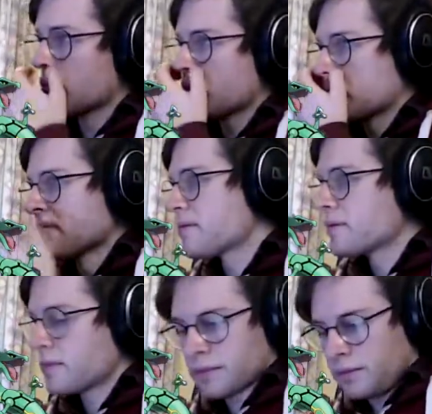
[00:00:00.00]
have been
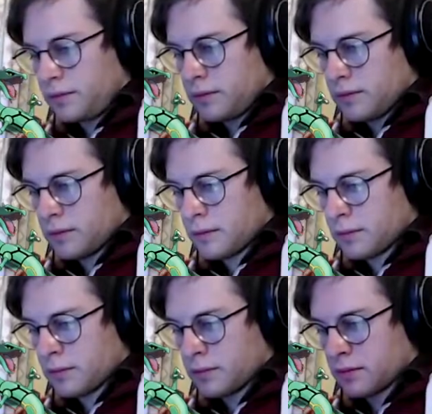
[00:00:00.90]
like correct. I'm like,
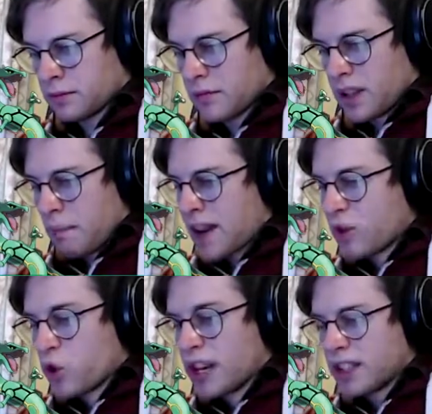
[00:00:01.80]
okay, there's
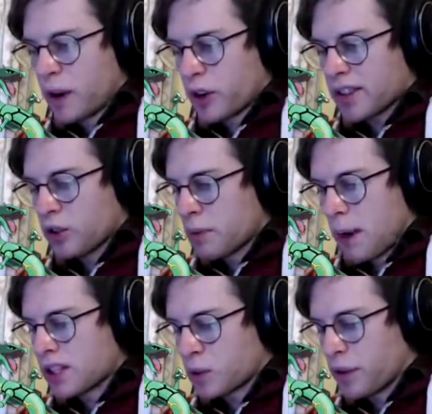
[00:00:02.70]
probably definitely
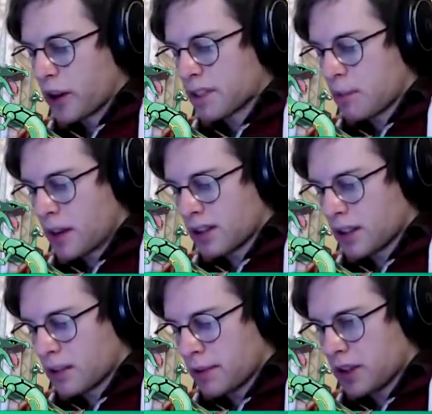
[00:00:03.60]
a
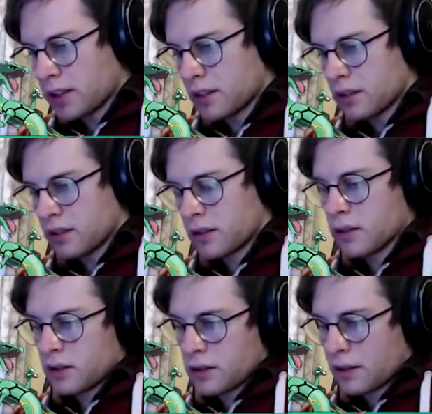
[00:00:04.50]
Scrafty in the back,
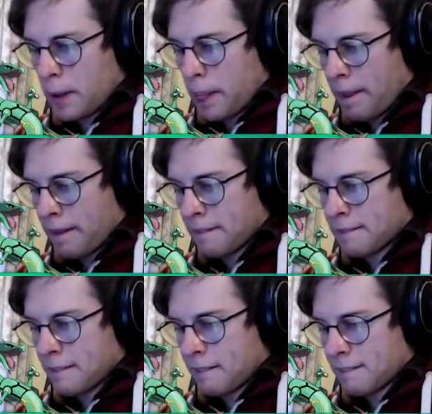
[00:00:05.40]
so we're gonna
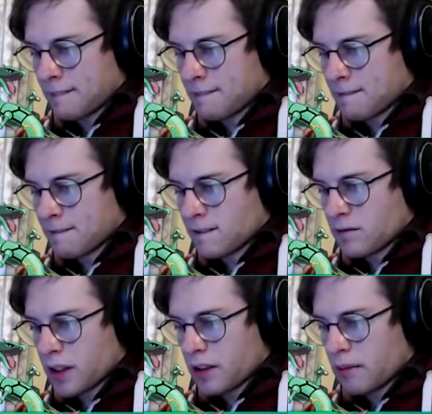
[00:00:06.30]
see this
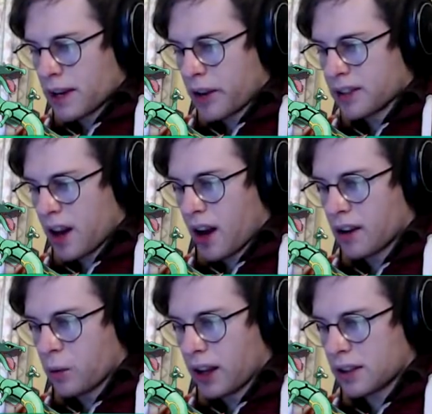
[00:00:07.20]
awful boring
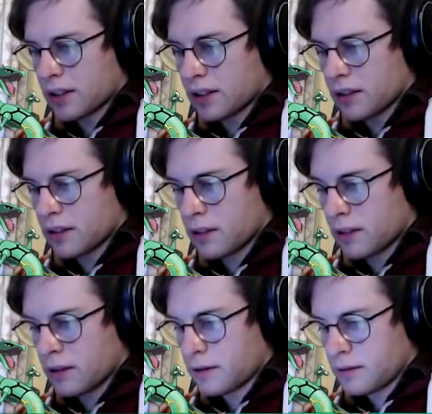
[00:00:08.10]
matchup.
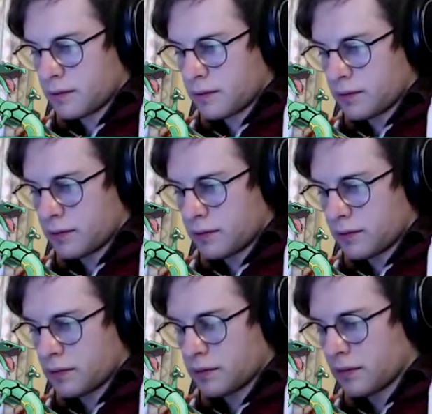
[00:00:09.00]
The
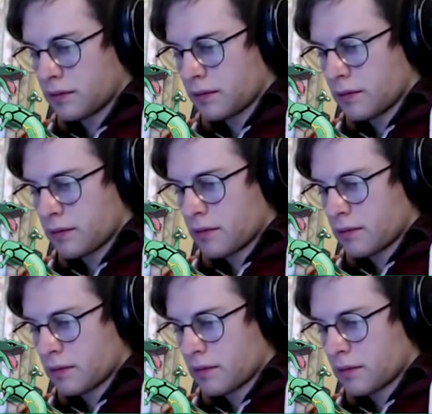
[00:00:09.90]
Skarmory does
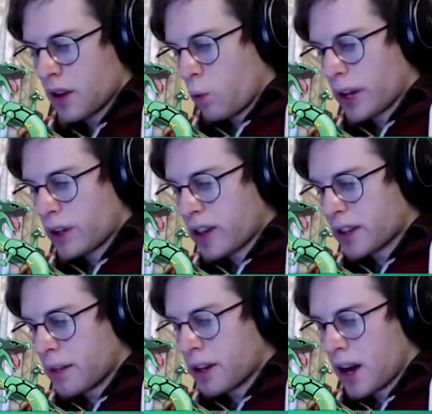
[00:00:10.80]
win this, but
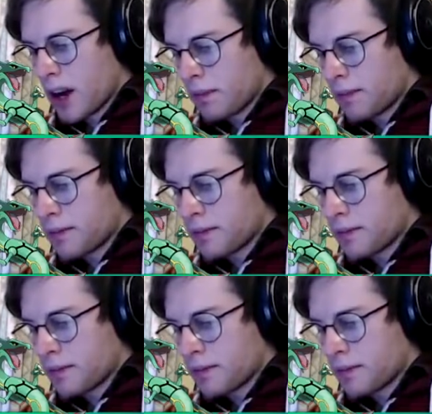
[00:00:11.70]
because my